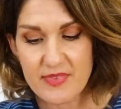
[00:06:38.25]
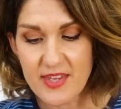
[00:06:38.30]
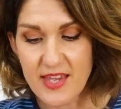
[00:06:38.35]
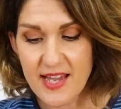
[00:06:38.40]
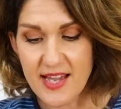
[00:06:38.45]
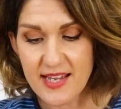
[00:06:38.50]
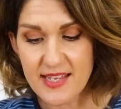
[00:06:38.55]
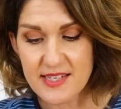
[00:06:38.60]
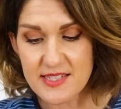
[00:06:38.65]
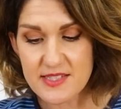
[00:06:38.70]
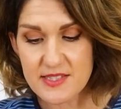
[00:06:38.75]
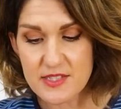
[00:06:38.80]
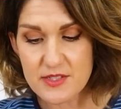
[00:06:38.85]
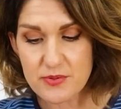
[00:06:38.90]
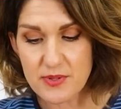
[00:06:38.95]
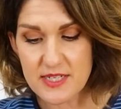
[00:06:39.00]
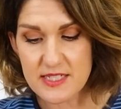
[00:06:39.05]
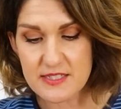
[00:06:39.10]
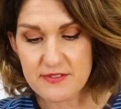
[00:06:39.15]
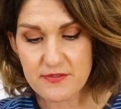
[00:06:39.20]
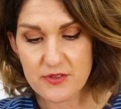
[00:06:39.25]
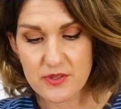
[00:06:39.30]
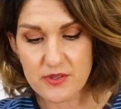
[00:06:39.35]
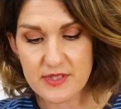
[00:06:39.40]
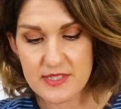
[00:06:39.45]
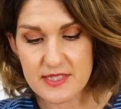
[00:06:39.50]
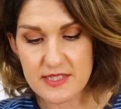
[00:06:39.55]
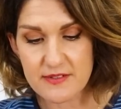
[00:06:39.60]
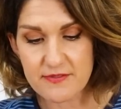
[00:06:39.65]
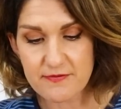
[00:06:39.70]
and the 24
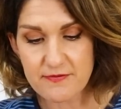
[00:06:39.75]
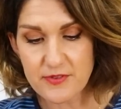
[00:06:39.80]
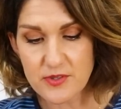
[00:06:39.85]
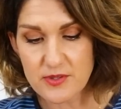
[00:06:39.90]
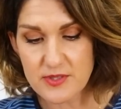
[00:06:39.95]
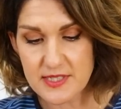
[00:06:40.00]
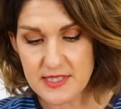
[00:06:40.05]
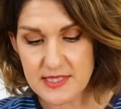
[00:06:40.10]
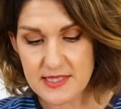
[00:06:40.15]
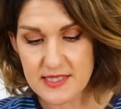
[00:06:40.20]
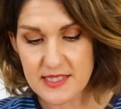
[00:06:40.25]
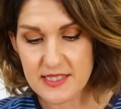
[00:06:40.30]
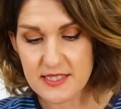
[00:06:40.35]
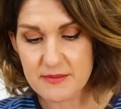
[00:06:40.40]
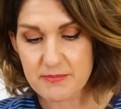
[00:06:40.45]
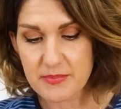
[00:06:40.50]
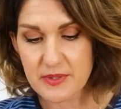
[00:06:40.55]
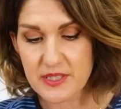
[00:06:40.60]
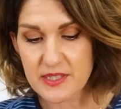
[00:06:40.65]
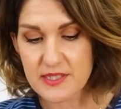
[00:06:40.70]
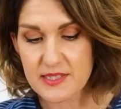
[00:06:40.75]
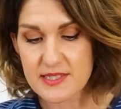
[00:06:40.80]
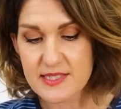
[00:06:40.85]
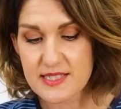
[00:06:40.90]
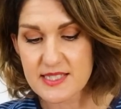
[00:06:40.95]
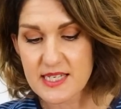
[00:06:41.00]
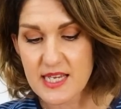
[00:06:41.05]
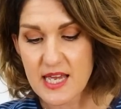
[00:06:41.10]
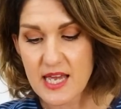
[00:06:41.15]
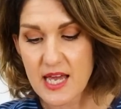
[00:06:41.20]
is a 46
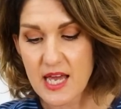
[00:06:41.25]
bust,